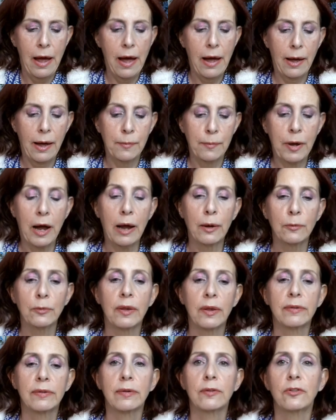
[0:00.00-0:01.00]
um, I
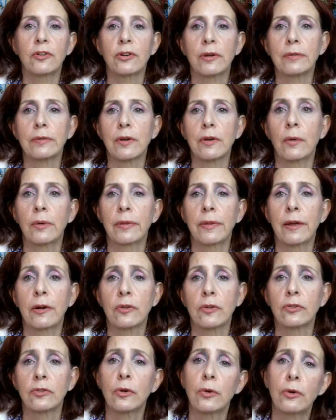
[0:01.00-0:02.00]
would suggest going
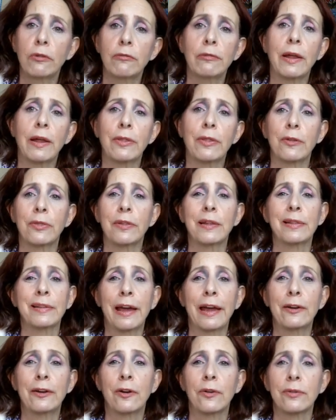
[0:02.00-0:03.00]
there sooner rather than
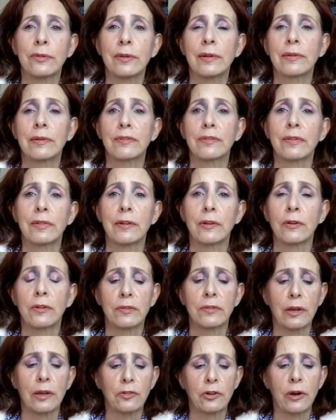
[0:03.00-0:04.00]
later since they're
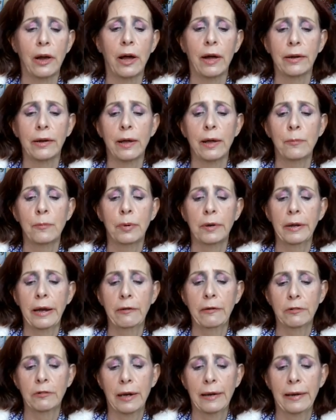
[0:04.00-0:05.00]
such a hot
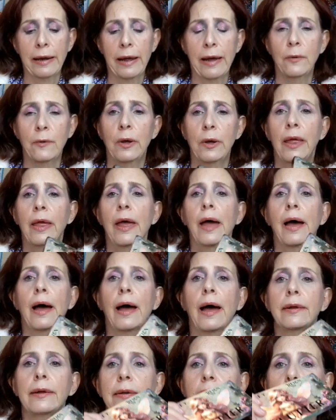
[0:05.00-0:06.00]
company right now.
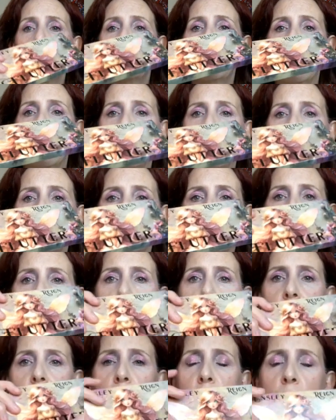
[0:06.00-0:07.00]
I did pick up the
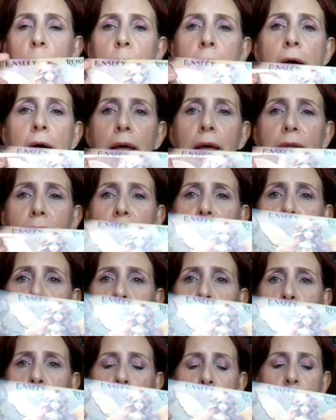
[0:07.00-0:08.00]
Flutter pa-
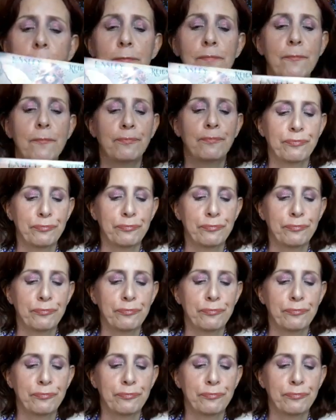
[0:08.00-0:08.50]
palette,